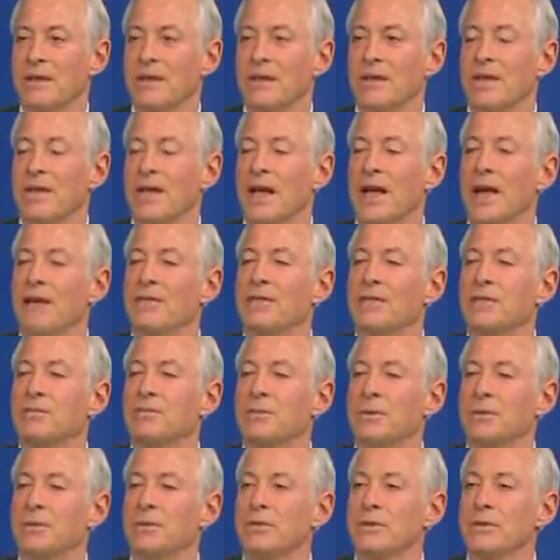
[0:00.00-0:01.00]
The average
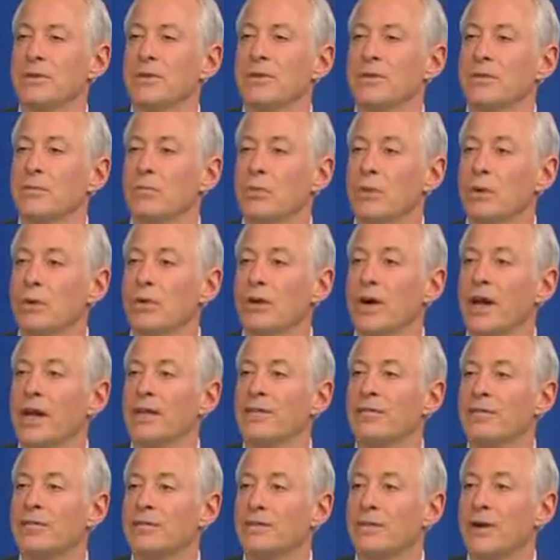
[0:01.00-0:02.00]
person will not
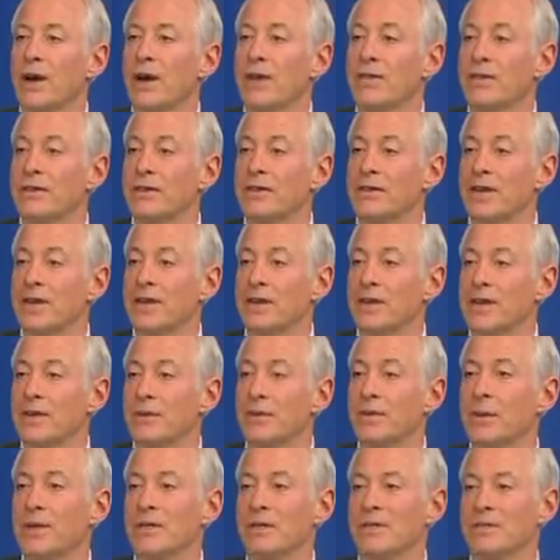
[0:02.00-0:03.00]
even try this idea
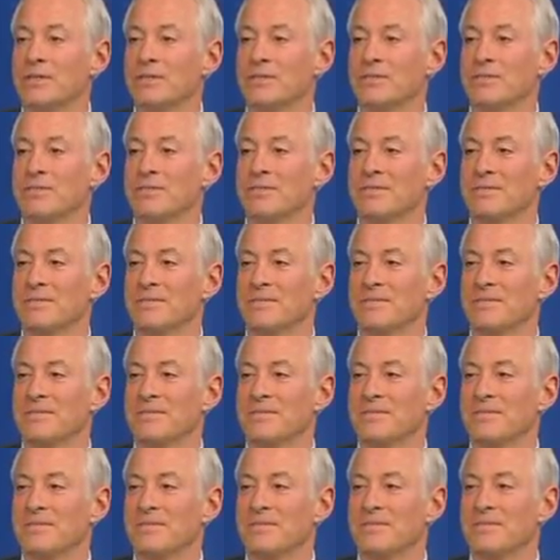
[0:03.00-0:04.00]
once.
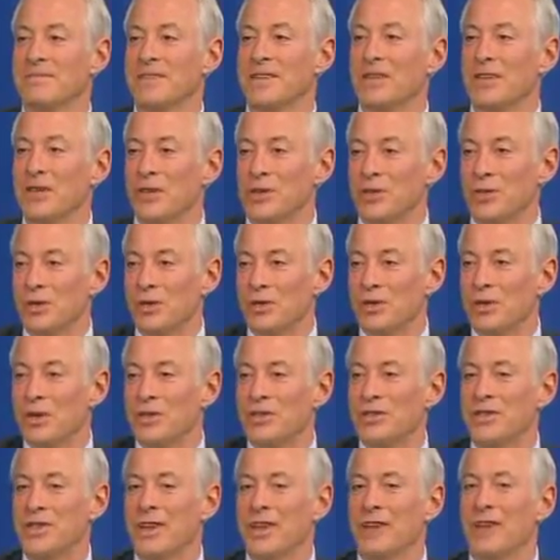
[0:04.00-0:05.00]
You
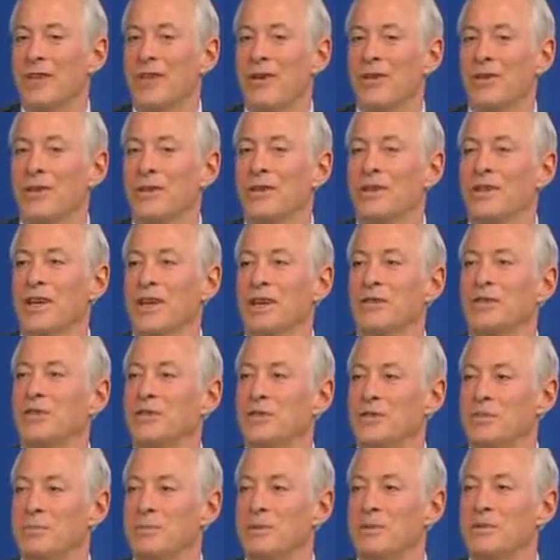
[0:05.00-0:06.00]
just said all it takes
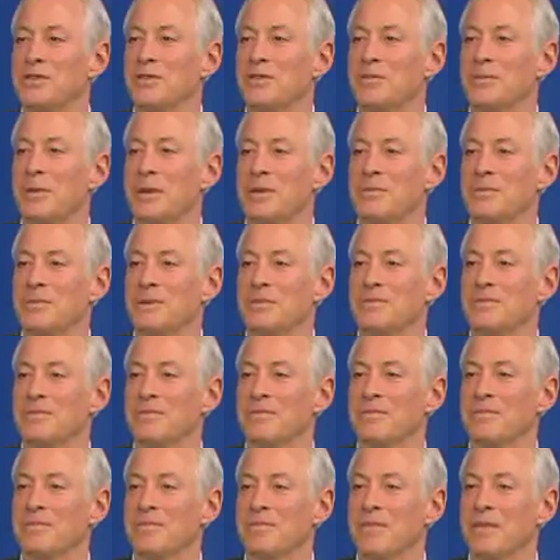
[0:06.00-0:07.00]
is a piece of paper.
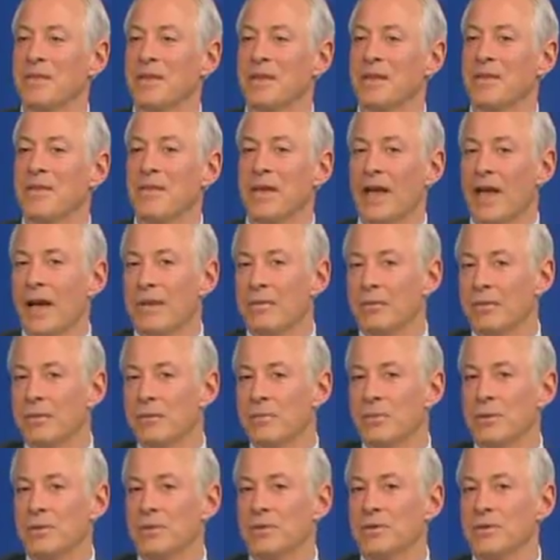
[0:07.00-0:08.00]
The
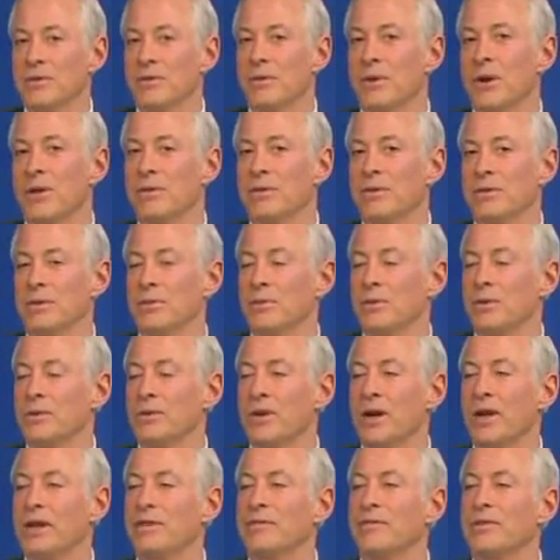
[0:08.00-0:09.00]
average person watching will
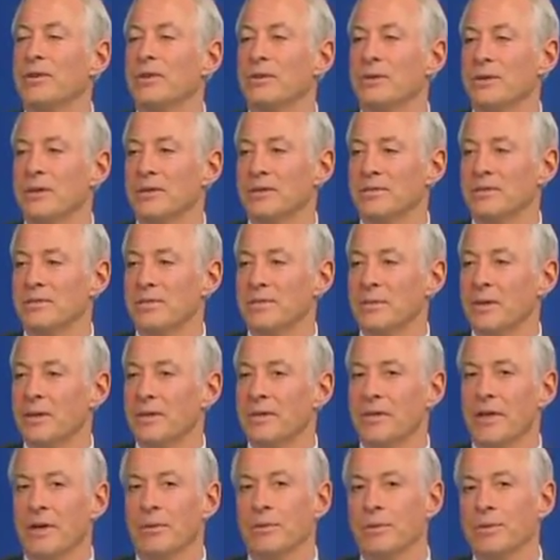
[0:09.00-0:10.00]
not even do it.
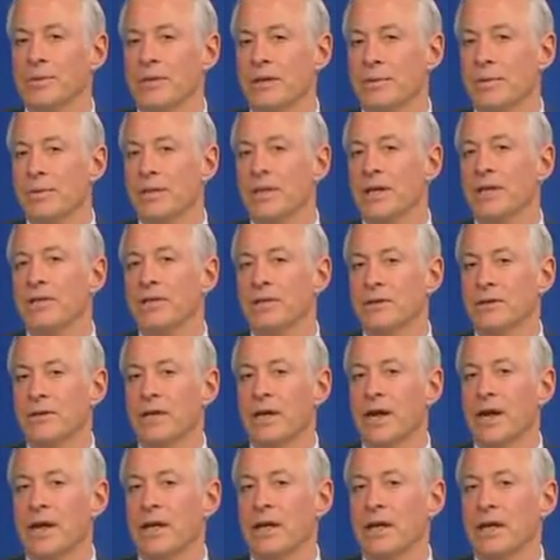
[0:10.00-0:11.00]
They will say, well, that's a
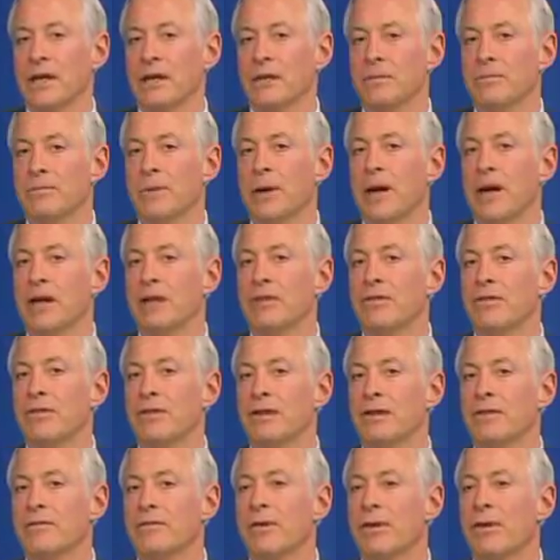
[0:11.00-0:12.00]
good idea, but I can
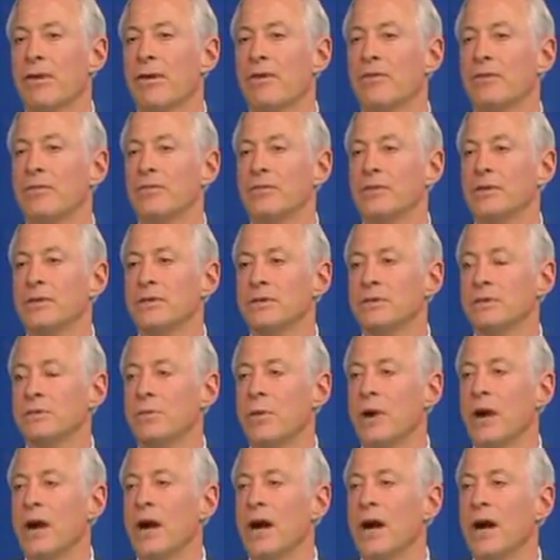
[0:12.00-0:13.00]
think of all the reasons
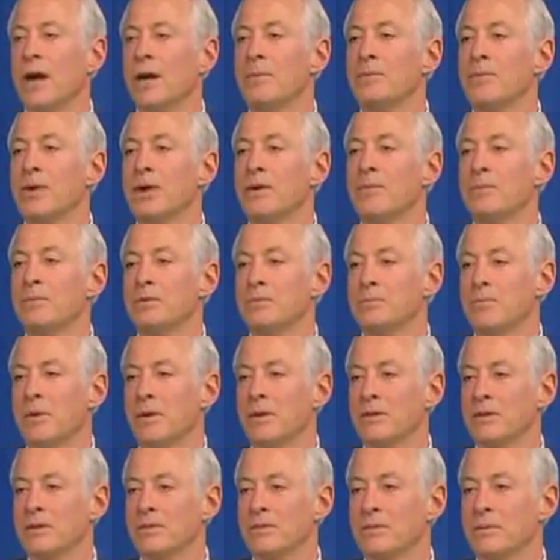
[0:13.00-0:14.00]
why I'm not
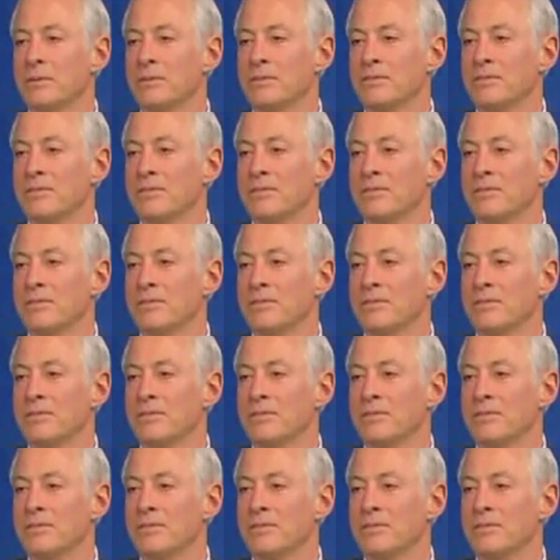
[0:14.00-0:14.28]
responsible.